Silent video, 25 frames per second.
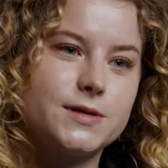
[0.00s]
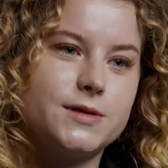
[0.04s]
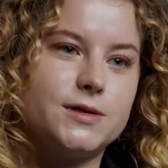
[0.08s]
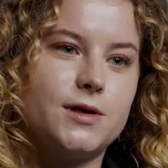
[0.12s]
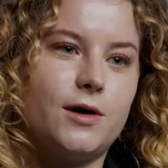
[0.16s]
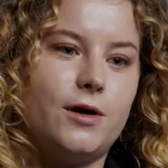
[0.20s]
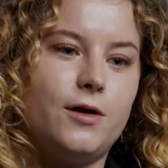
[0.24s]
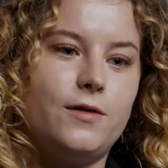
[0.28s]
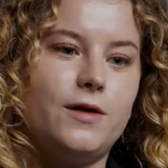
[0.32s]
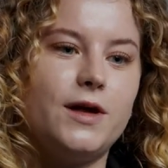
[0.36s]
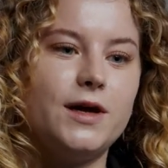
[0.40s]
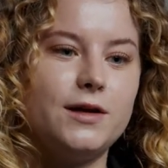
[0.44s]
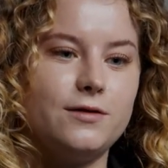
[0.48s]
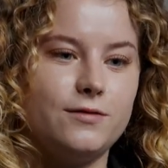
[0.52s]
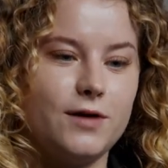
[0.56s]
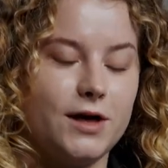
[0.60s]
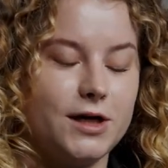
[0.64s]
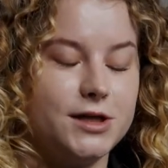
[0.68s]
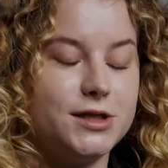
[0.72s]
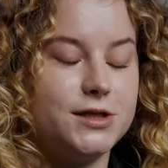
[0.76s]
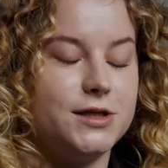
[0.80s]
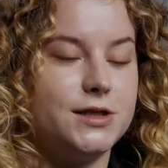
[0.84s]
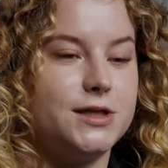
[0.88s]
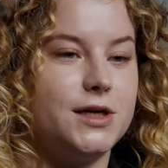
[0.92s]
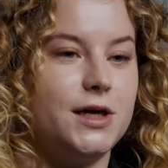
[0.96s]
So the
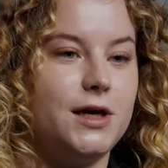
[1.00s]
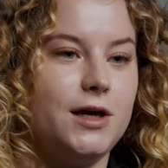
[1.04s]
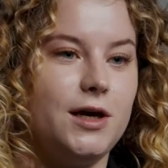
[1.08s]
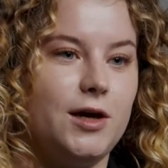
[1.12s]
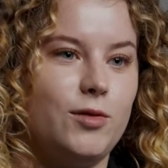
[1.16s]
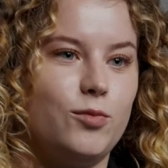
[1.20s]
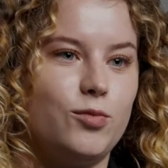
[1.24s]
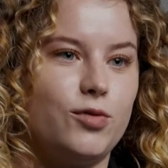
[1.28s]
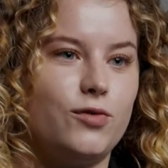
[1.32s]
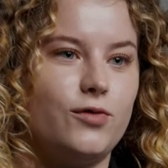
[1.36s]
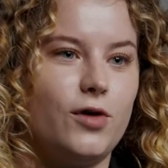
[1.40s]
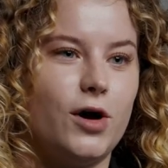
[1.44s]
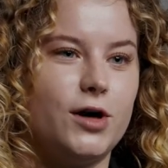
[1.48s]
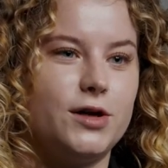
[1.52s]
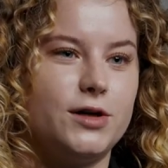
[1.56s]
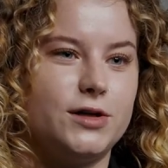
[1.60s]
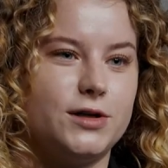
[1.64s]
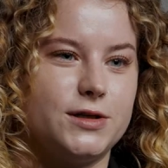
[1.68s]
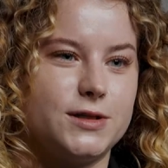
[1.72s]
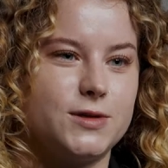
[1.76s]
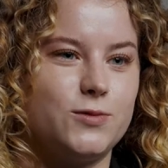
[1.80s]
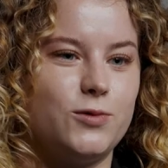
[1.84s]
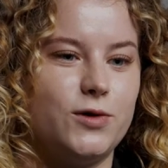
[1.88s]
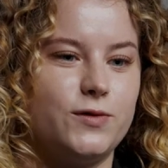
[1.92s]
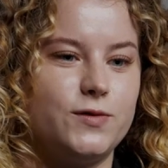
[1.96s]
innovation team provided
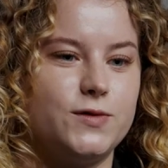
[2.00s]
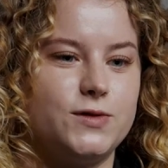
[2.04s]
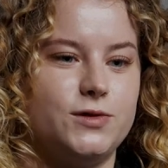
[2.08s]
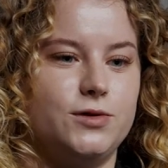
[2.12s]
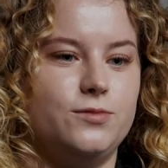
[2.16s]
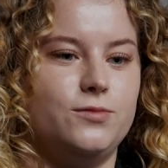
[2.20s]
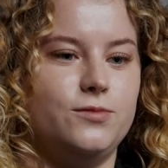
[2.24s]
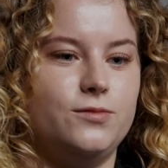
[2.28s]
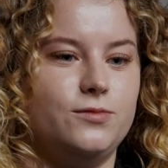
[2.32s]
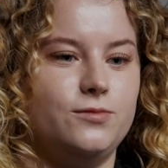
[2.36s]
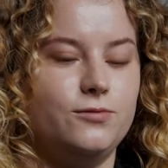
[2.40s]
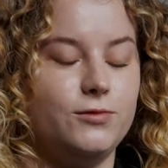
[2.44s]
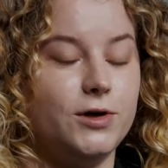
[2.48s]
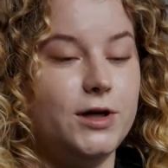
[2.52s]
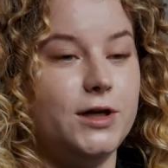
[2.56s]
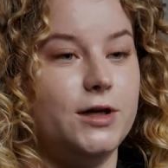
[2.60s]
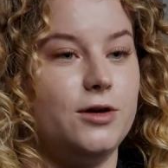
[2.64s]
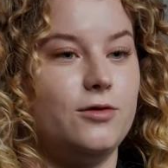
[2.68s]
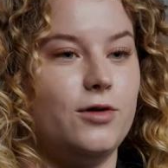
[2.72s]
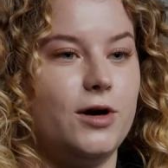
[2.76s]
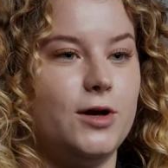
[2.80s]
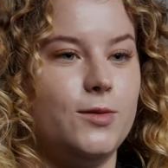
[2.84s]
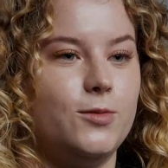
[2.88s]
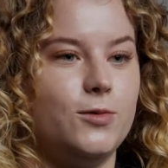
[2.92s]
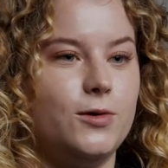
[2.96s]
us with some really
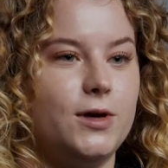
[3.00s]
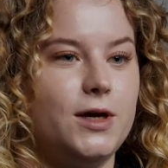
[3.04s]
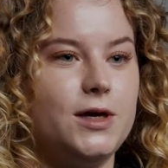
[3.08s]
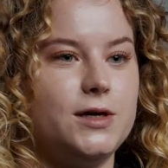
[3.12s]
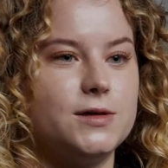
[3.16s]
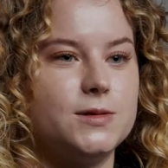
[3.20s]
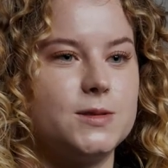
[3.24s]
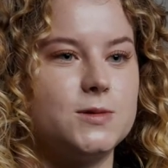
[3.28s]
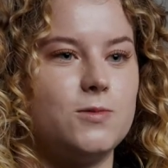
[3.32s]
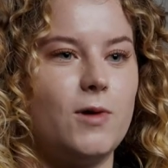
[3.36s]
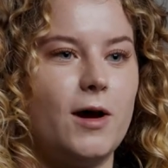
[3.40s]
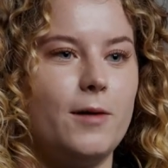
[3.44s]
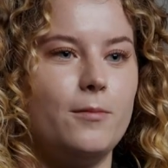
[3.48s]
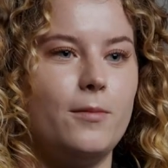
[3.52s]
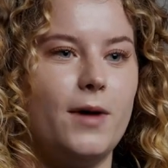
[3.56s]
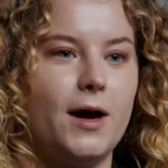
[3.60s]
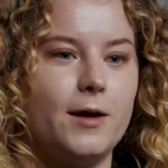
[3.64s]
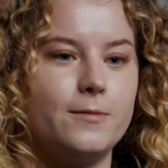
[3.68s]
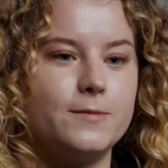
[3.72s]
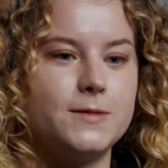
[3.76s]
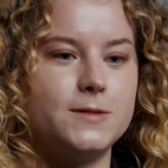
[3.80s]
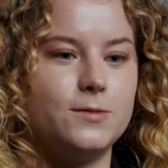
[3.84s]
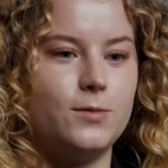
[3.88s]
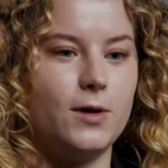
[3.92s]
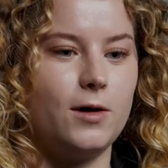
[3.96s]
incredible heat and sweat
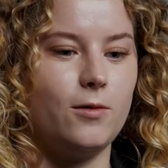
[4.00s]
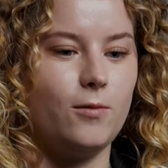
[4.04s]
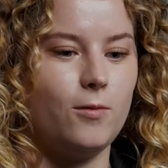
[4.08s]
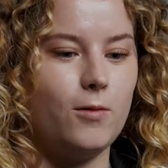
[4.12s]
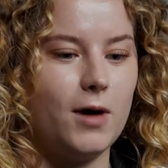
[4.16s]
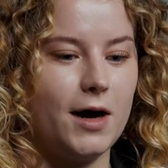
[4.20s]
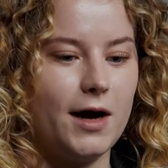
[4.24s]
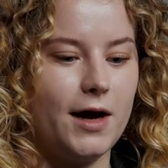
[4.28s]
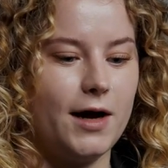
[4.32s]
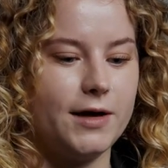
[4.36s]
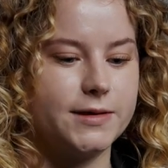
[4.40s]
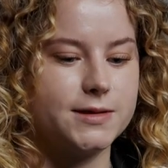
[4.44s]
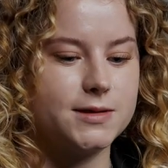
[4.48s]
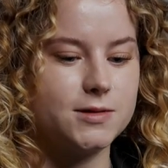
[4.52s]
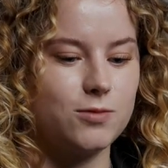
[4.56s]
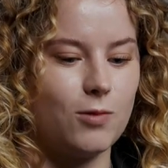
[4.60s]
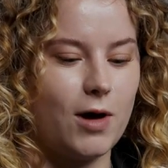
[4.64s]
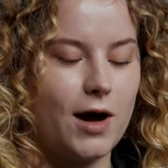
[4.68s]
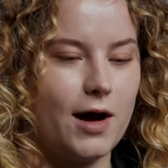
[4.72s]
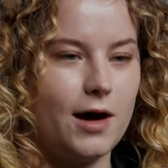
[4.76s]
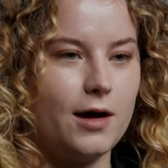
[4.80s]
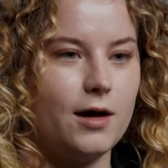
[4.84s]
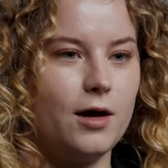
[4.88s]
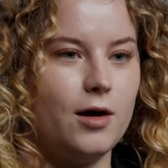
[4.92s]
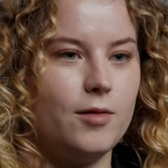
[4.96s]
maps about where
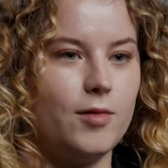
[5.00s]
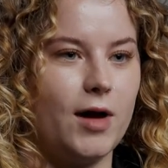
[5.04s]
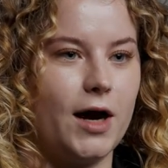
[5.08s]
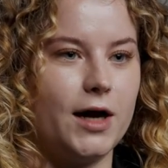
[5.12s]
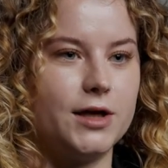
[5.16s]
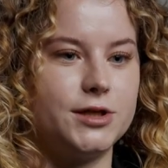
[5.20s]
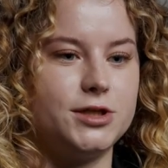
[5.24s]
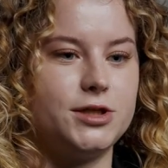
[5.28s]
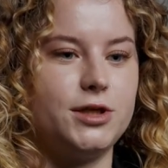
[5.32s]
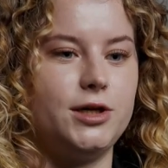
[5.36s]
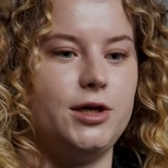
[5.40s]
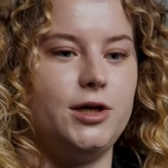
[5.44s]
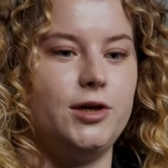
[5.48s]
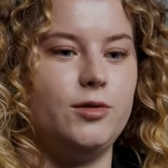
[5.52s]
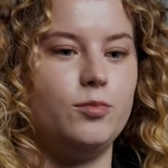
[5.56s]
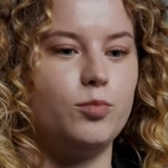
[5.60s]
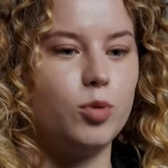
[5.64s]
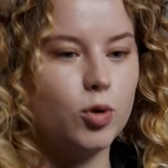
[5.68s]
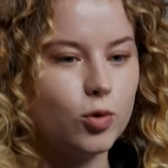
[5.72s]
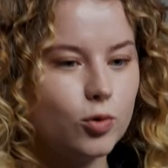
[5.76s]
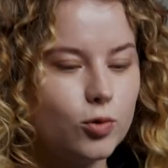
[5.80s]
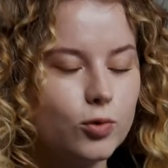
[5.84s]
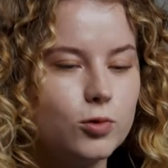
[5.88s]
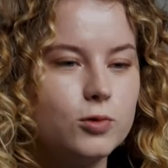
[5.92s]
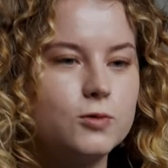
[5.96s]
sweat actually
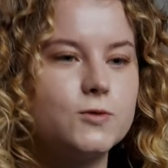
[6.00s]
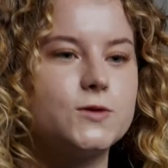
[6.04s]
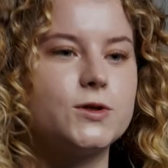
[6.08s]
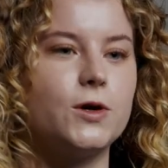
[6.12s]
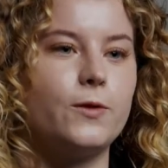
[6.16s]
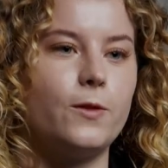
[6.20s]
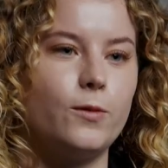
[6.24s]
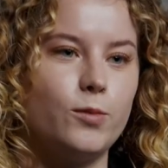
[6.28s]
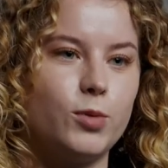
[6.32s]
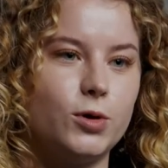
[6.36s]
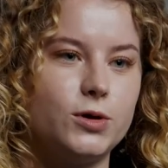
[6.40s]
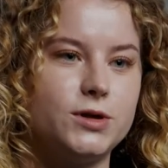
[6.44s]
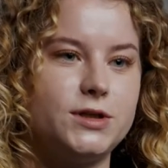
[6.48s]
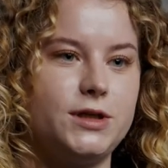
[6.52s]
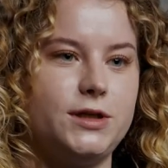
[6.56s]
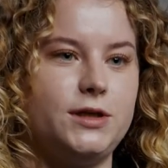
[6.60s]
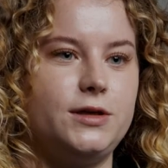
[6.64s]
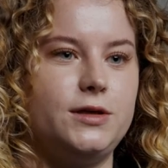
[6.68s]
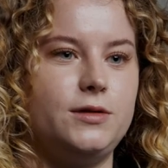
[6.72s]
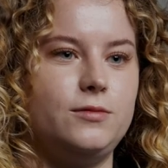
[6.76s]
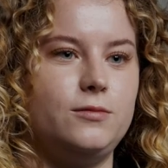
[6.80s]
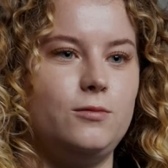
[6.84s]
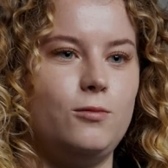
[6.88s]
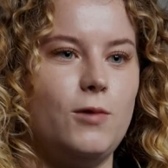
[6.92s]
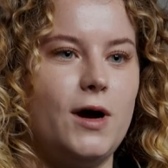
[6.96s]
pools on the body
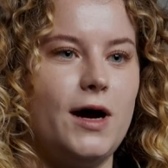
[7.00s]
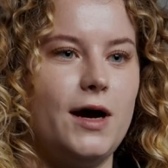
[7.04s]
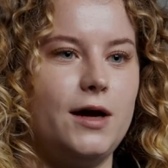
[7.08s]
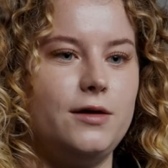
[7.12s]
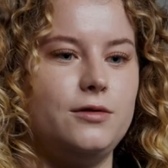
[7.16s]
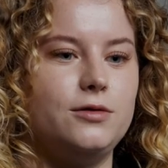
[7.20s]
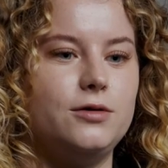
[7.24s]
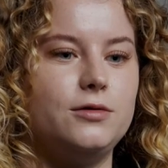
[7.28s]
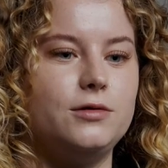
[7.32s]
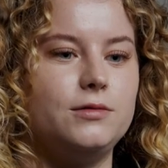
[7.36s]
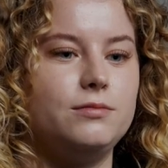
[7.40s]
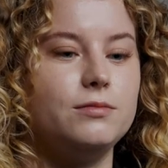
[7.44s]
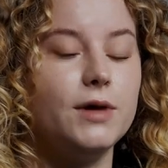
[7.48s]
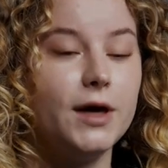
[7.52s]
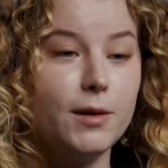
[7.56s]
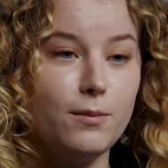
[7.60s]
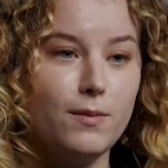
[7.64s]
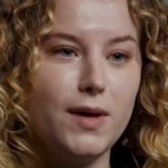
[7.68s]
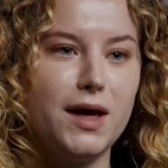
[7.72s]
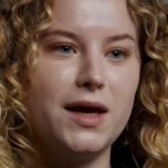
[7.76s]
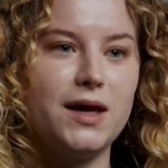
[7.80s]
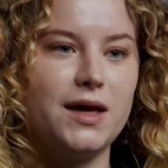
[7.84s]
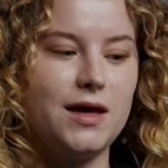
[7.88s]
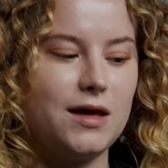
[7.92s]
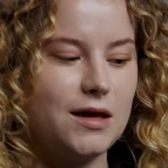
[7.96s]
and where you
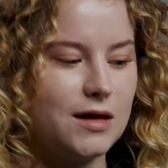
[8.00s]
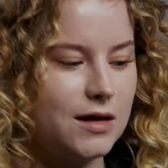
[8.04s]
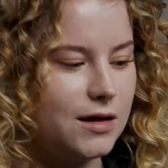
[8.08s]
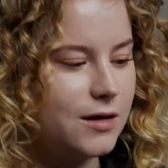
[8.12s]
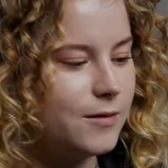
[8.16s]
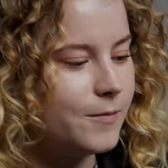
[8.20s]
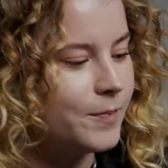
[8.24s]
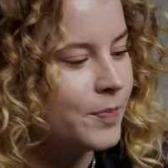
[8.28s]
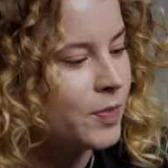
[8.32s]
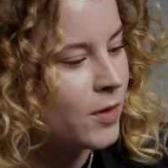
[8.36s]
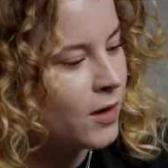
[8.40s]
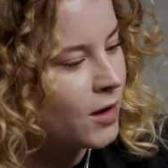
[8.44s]
emit heat.